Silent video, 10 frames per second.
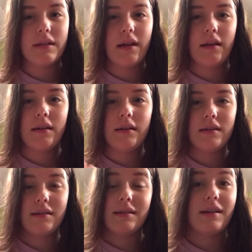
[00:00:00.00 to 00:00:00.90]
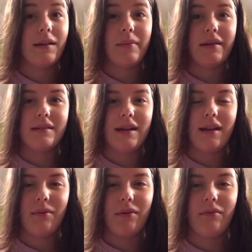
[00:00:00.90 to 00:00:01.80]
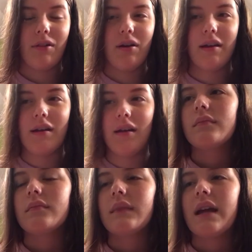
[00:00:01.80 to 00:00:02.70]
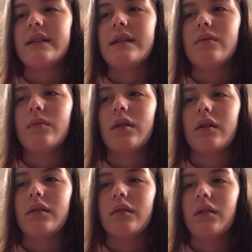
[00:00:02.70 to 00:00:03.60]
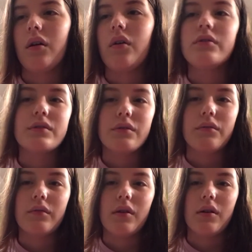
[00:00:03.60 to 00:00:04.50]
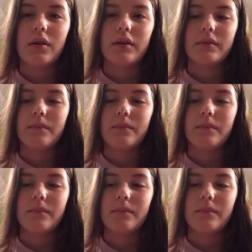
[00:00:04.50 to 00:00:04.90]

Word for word: day, because it's like a big day and I want to vlog it. I didn't want to also vlog